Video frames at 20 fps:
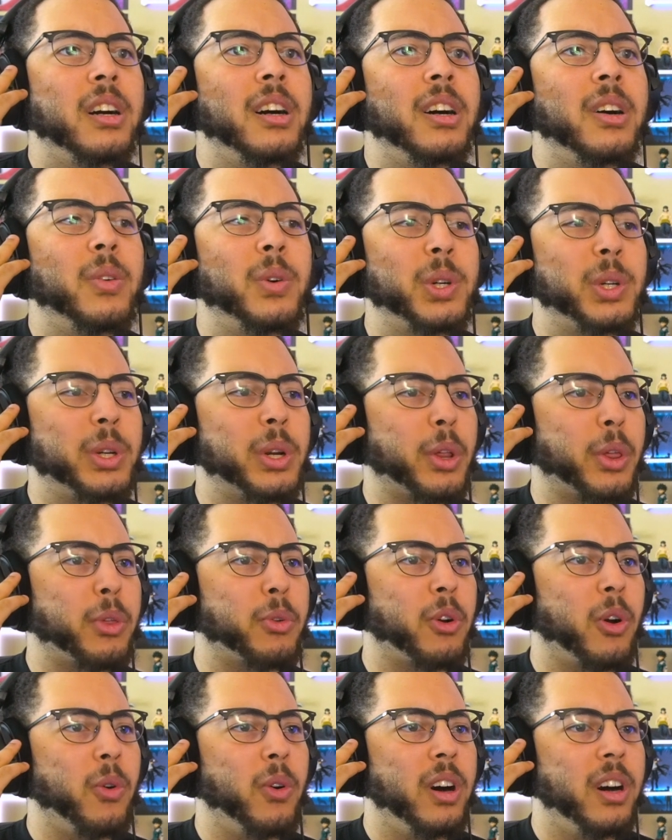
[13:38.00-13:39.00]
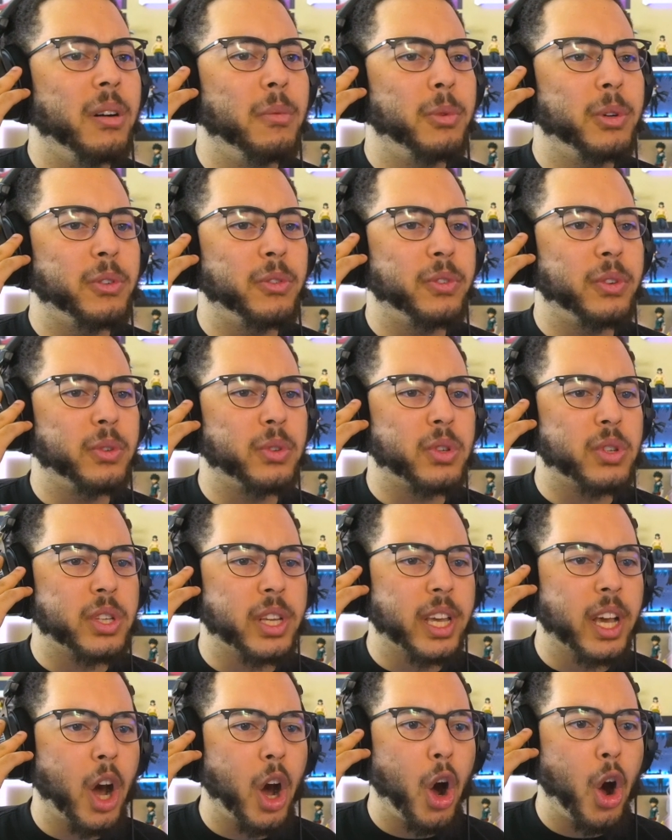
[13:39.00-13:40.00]
What are you gonna throw up? What do you feel
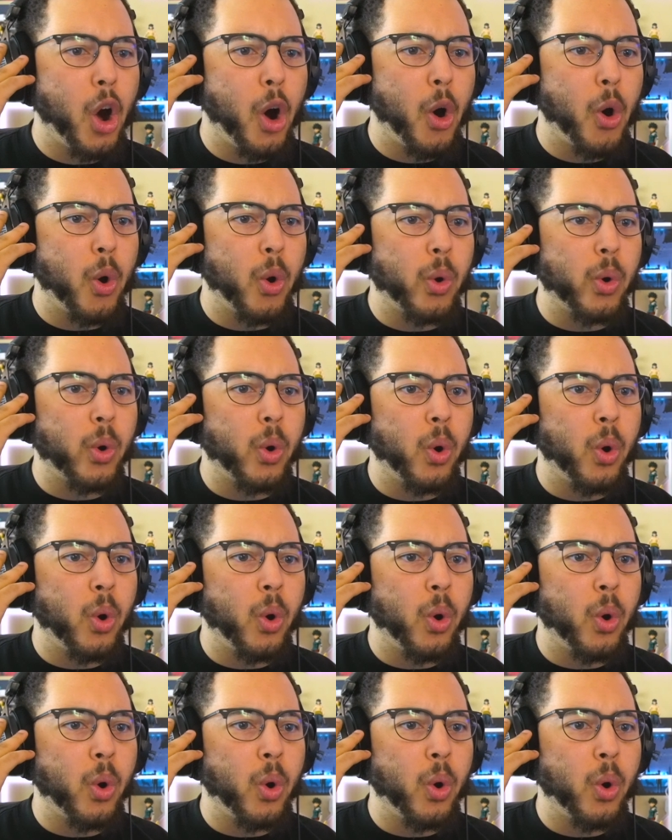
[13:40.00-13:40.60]
sick? Oh.